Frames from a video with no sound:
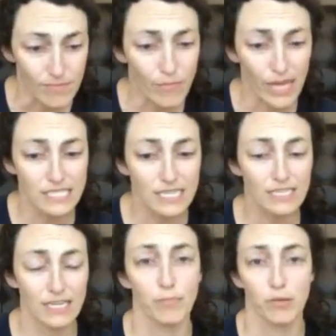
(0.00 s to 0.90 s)

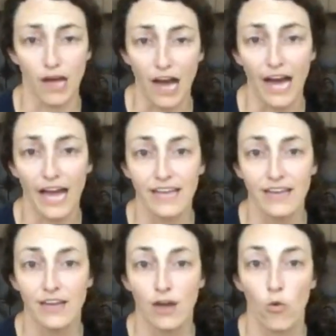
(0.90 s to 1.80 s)
basically apply
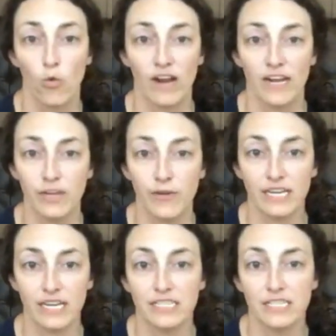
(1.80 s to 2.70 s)
what I knew I
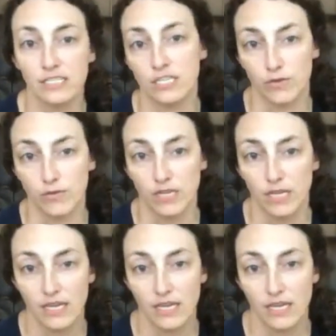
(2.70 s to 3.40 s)
needed to do.